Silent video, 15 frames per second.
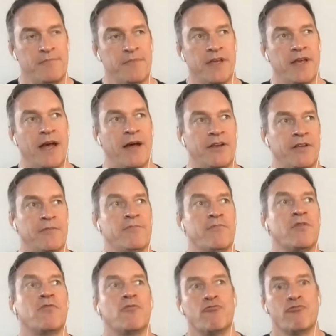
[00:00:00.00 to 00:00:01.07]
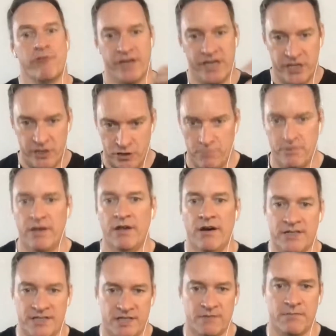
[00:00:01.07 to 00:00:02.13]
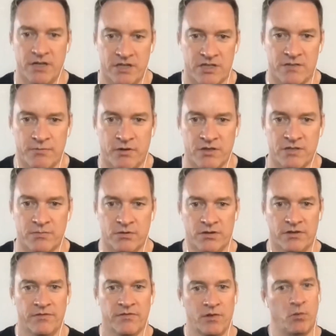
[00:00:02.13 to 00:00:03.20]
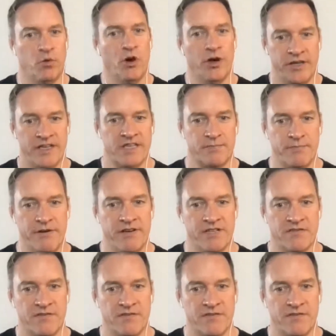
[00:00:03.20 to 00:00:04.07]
how do you rehumanize as much as possible the work experience yeah. for